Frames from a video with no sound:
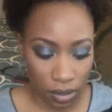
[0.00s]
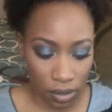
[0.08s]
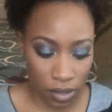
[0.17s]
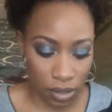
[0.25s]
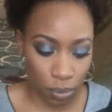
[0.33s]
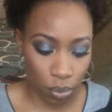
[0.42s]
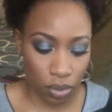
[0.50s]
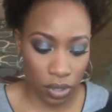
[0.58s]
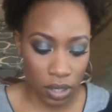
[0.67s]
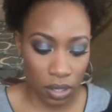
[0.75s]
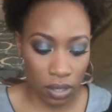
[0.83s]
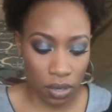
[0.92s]
it's
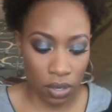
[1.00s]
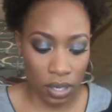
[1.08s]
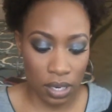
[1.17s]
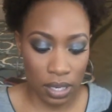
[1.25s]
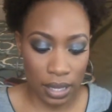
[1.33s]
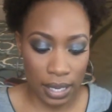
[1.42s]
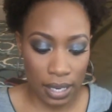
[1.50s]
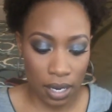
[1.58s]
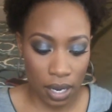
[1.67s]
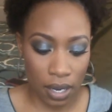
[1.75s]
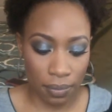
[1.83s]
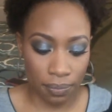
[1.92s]
pretty
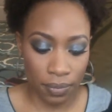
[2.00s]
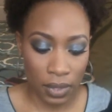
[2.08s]
enlightening.